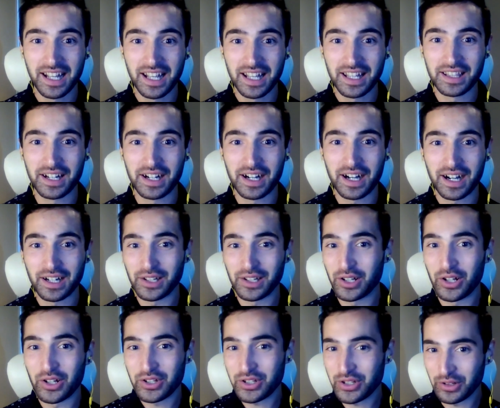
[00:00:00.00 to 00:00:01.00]
There are
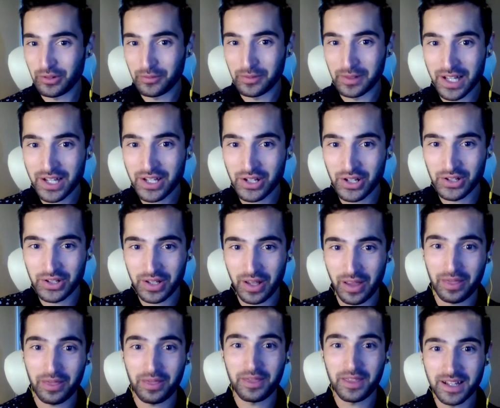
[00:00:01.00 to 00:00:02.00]
lots of lessons
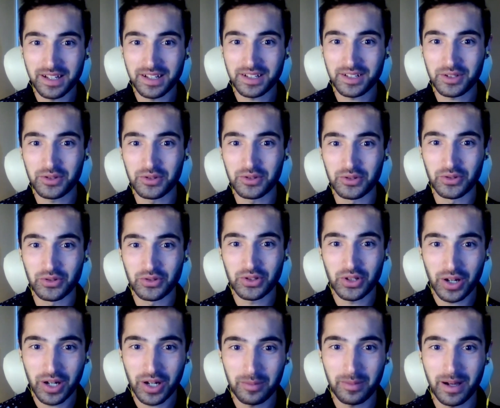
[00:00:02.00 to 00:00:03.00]
and things to
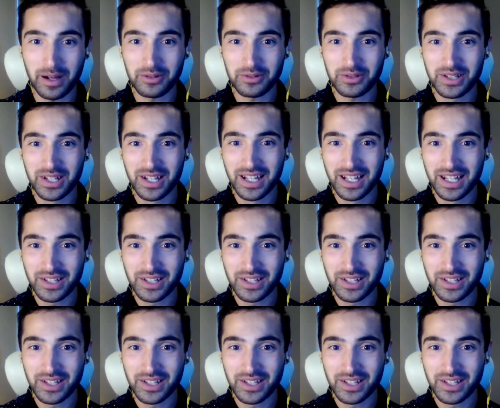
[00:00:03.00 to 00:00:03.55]
talk about.